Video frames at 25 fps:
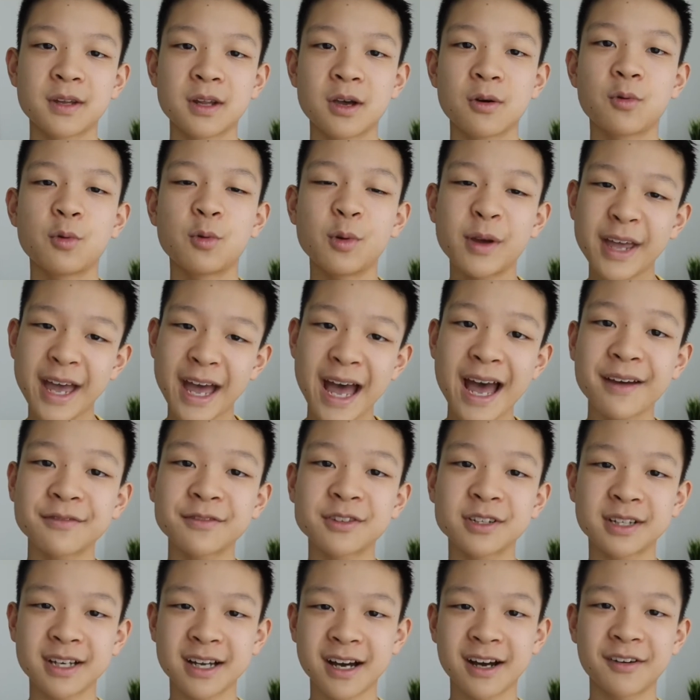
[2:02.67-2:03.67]
we have
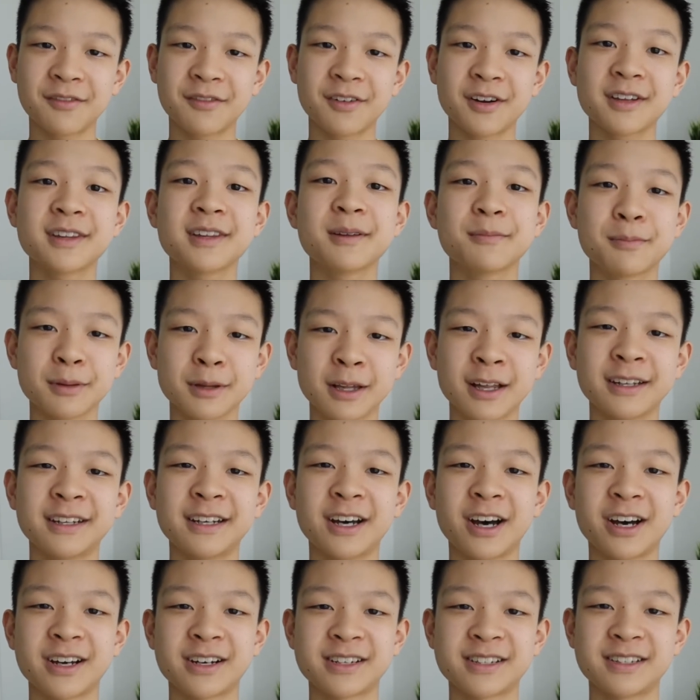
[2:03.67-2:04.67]
to cover the blood
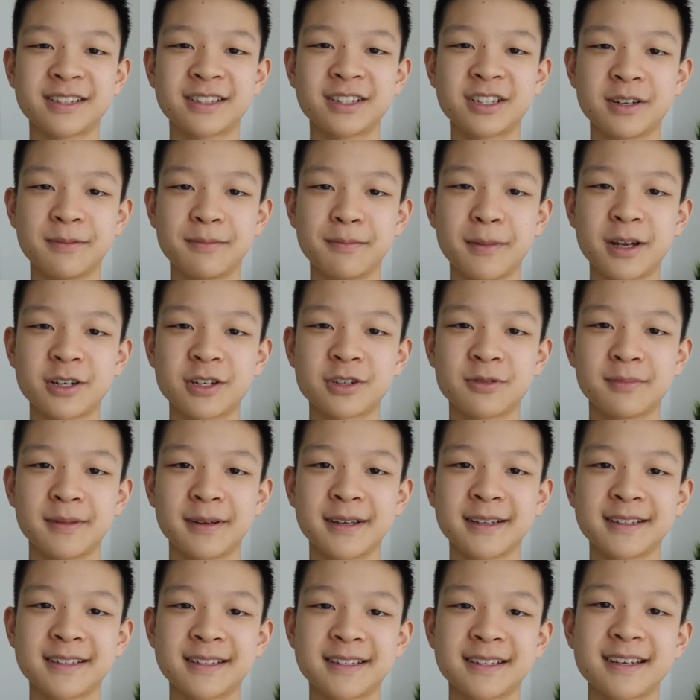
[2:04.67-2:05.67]
oxygen
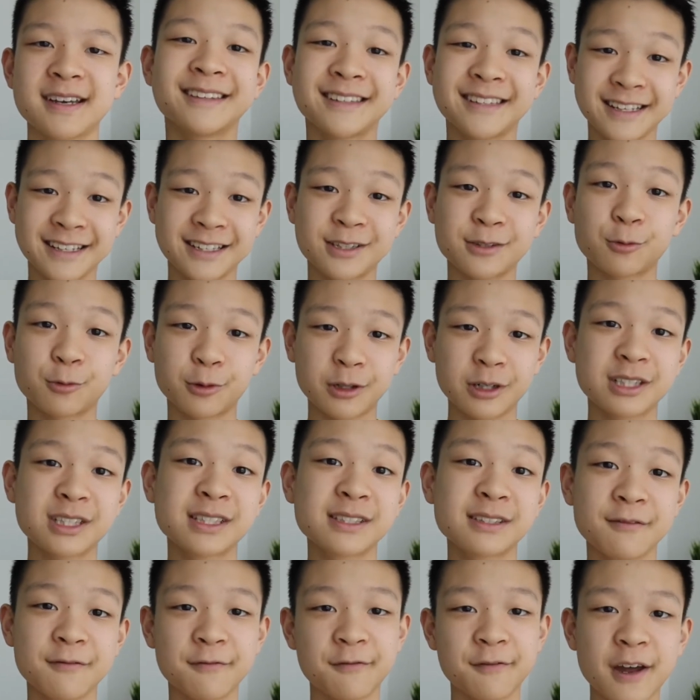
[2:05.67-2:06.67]
measurement. This
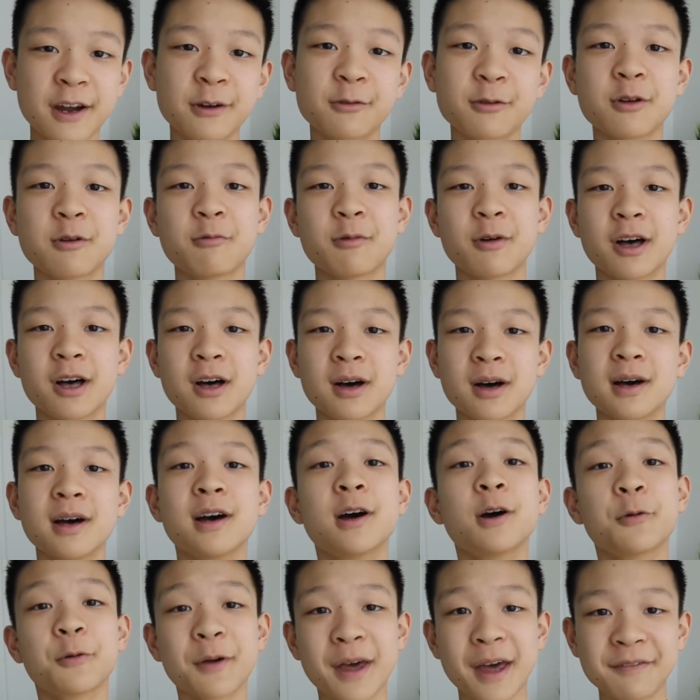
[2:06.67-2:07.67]
works very well.
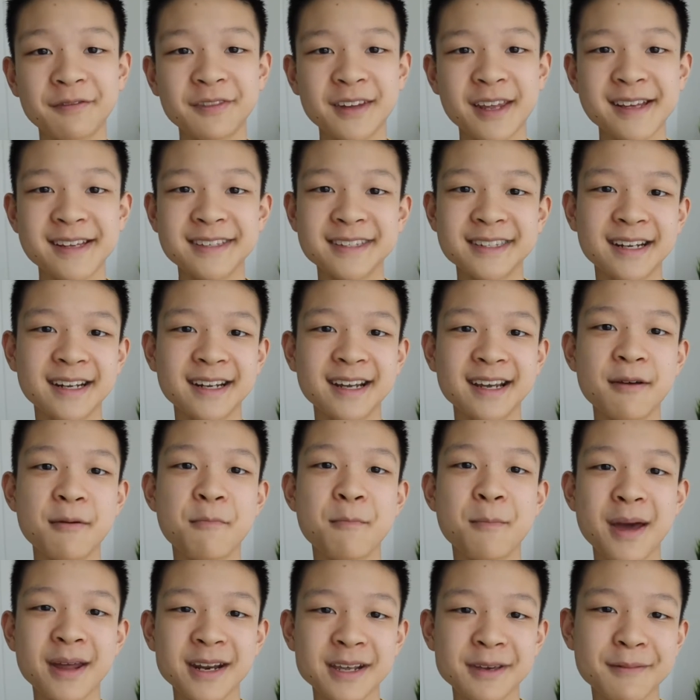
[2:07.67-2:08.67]
We have tested
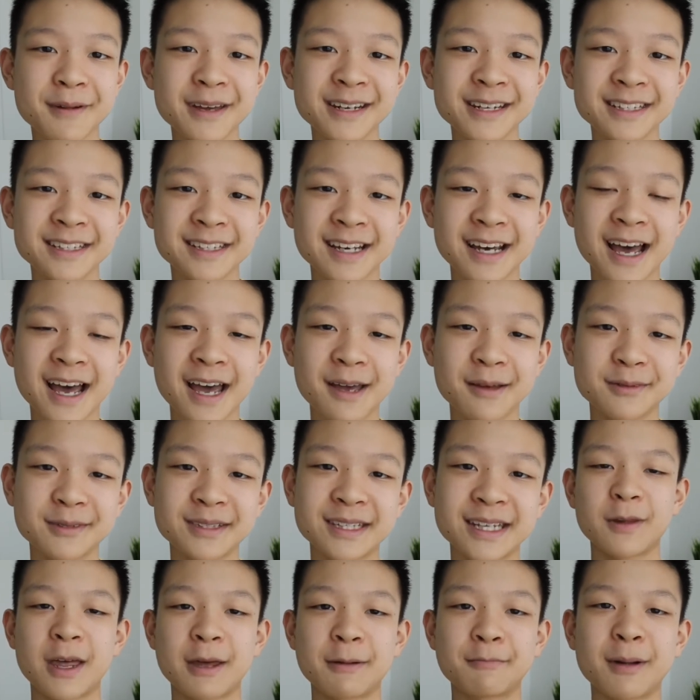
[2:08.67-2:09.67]
it many
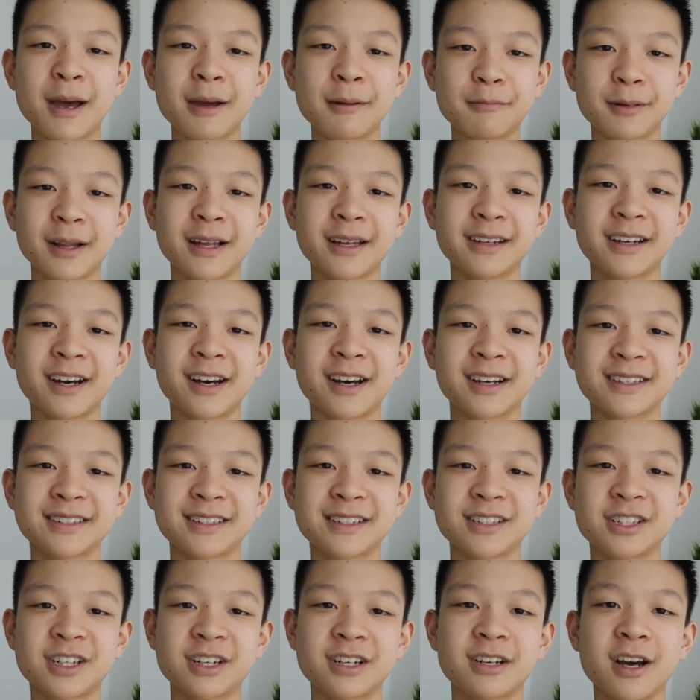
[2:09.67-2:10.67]
times and my blood
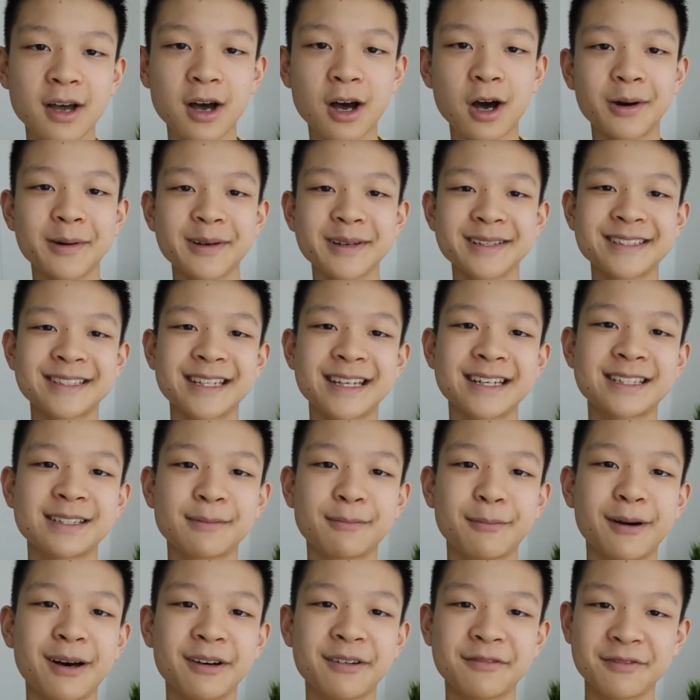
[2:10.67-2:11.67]
oxygen always stays
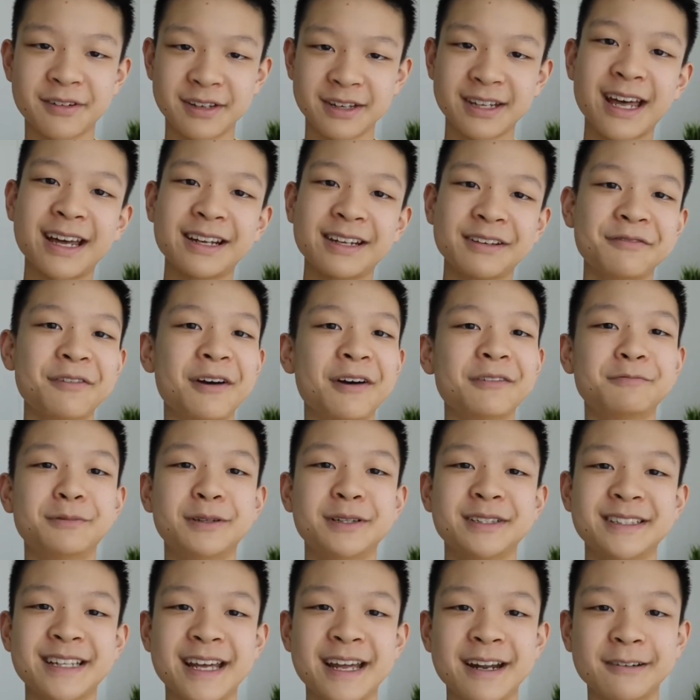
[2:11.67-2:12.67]
above
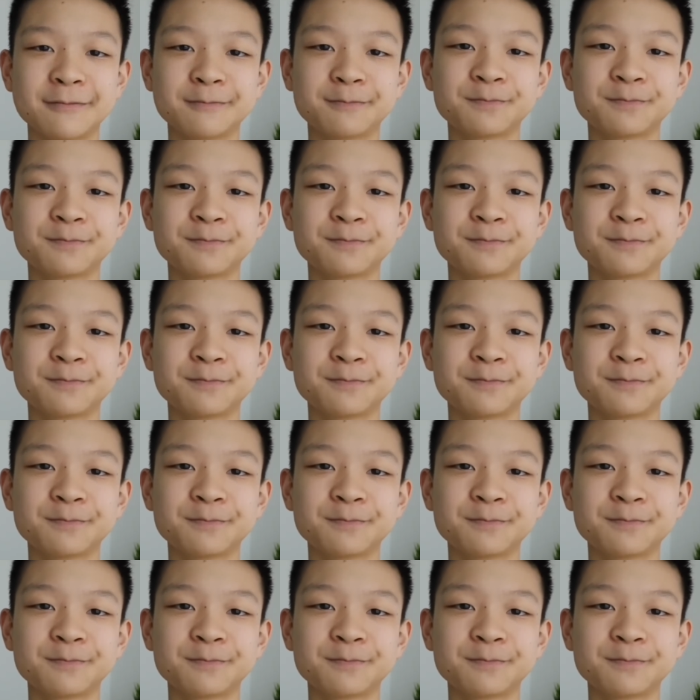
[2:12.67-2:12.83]
95%.